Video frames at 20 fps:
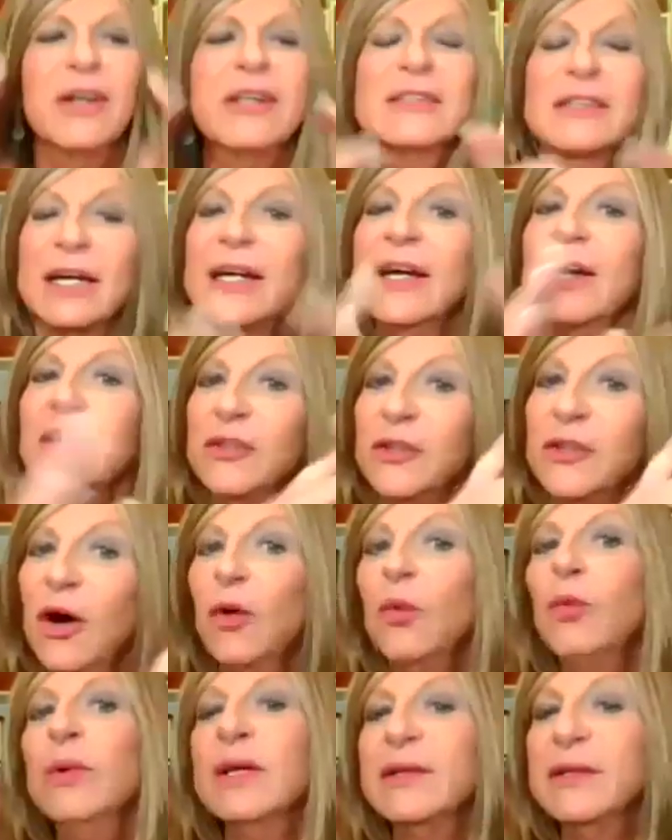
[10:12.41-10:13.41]
It's like,
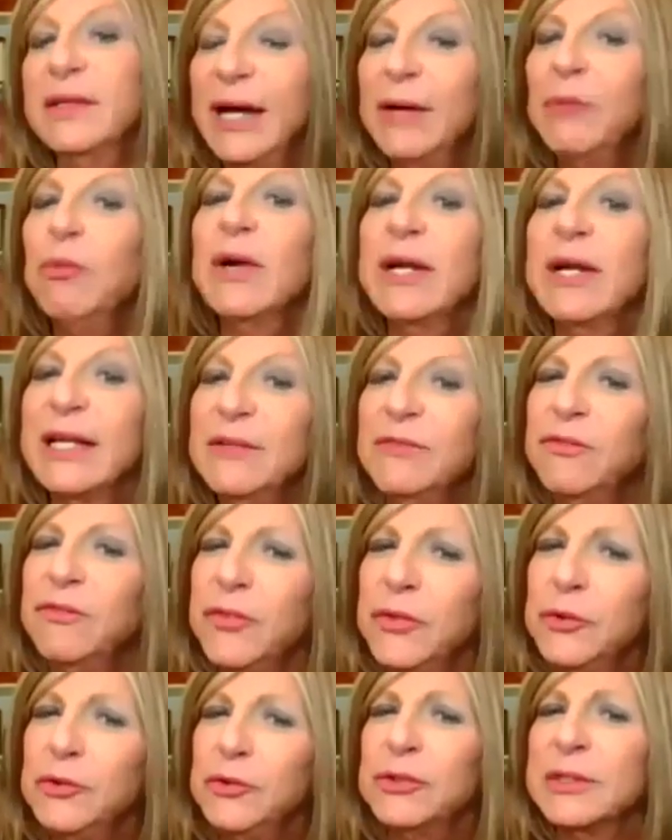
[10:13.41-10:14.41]
no, they want to
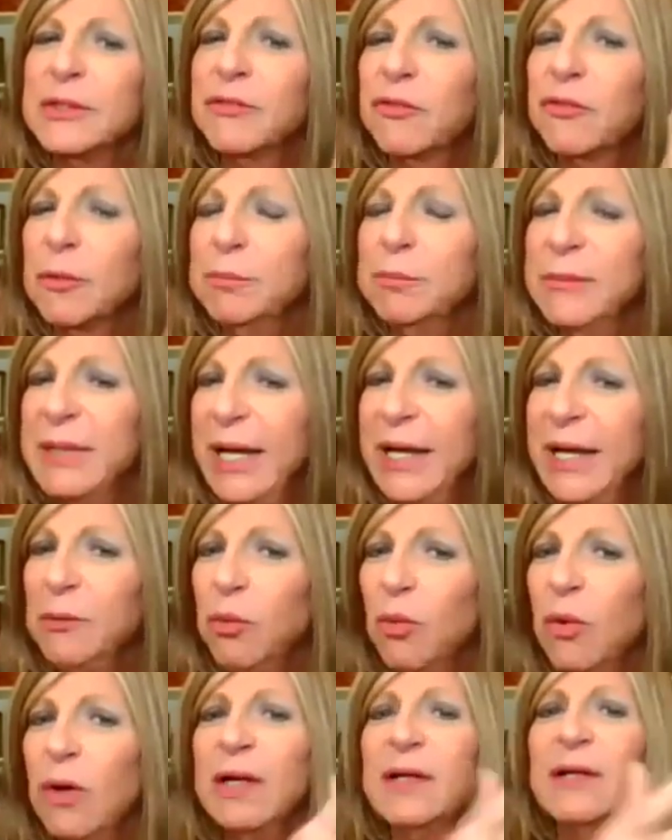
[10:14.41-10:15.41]
infuse it from day
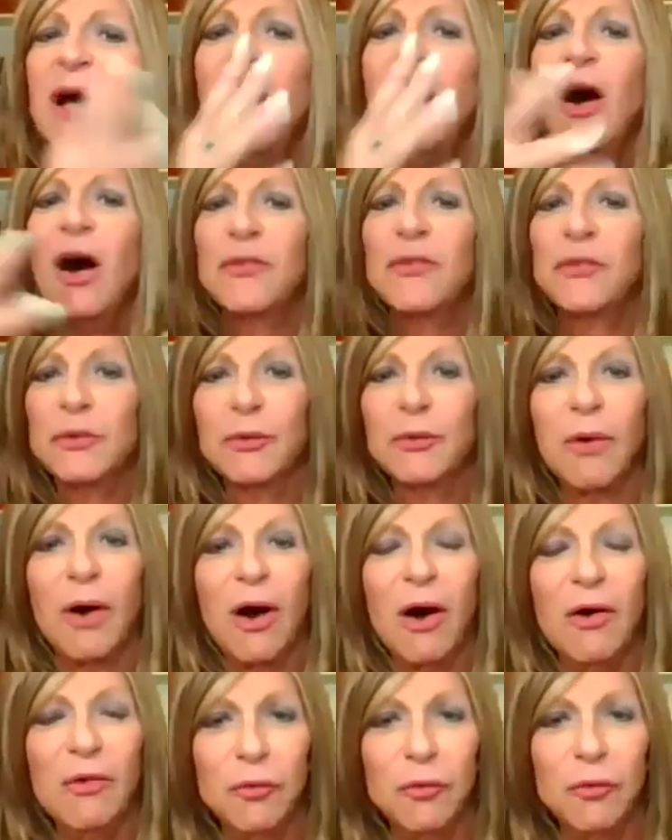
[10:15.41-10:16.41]
one through
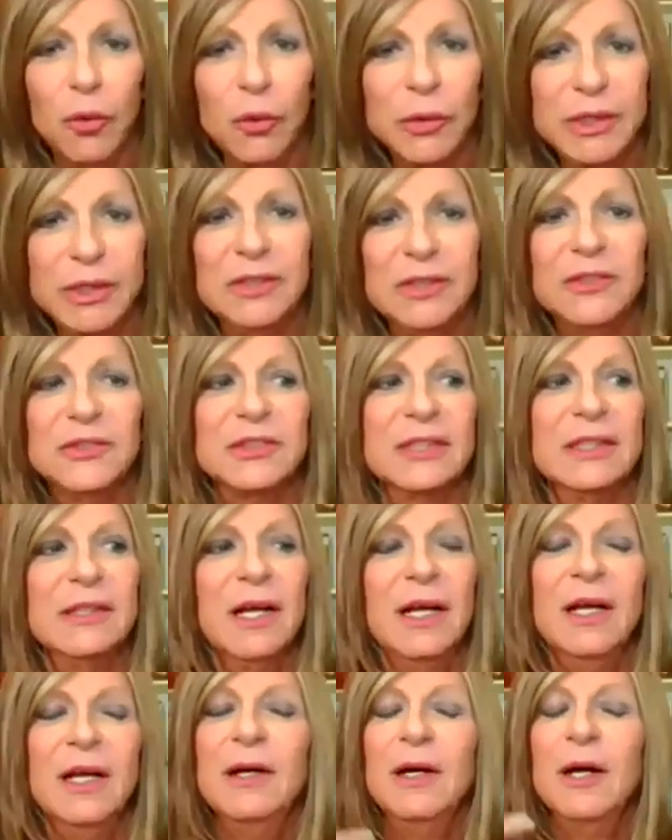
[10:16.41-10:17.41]
all 4 years. And
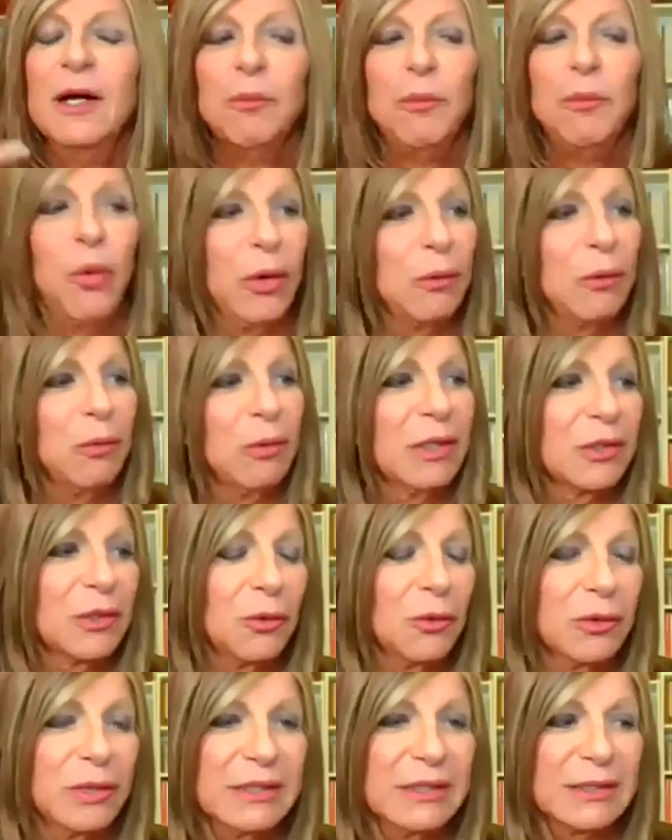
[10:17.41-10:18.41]
boy, what a
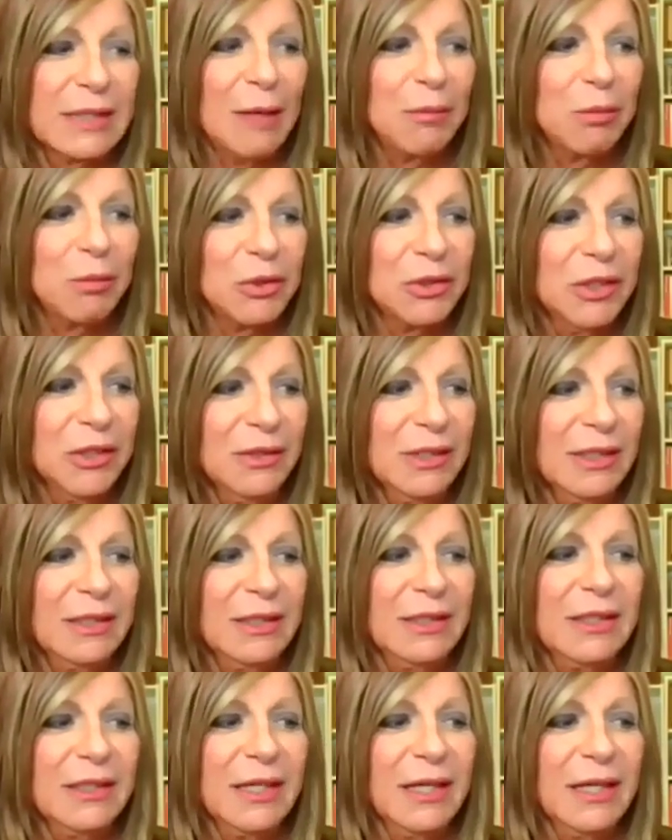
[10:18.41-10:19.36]
glorious opportunity.